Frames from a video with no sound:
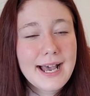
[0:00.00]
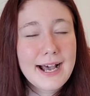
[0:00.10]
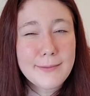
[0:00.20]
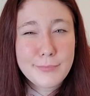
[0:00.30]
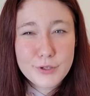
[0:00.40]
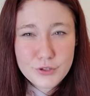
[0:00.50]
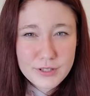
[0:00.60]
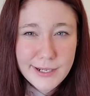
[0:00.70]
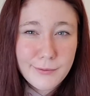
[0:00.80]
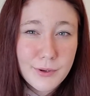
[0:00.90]
I butchered
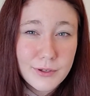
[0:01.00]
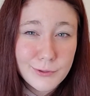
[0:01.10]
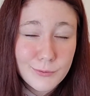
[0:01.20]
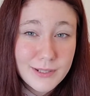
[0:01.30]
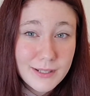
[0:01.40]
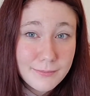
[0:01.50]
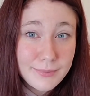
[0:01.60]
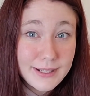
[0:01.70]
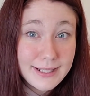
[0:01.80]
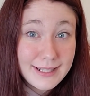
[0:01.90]
that quote a little bit,
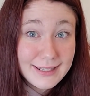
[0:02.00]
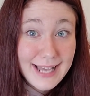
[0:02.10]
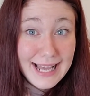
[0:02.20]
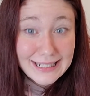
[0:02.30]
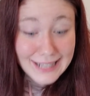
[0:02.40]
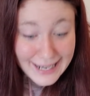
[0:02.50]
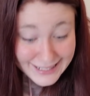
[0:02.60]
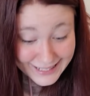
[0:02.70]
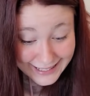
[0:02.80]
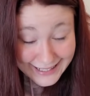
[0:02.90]
but that
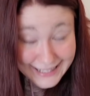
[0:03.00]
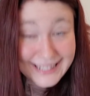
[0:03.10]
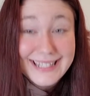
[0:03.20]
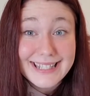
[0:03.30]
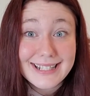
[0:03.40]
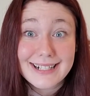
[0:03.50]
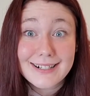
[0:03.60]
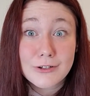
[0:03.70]
last sentence